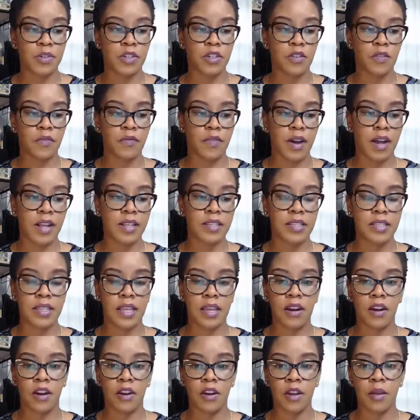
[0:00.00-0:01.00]
which are fonts
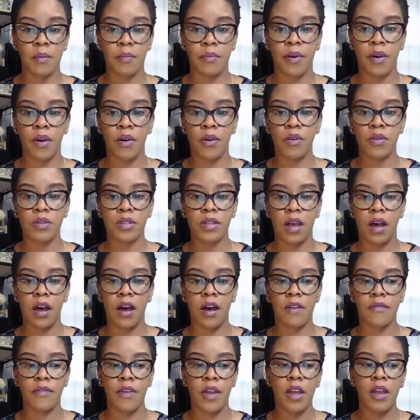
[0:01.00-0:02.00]
that are composed
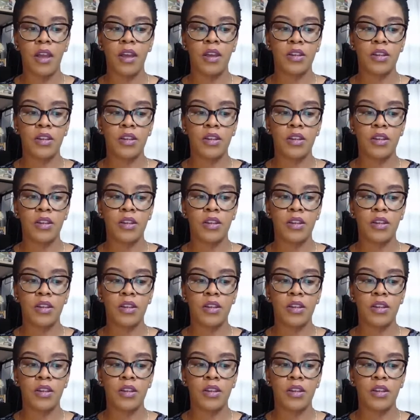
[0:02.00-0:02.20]
of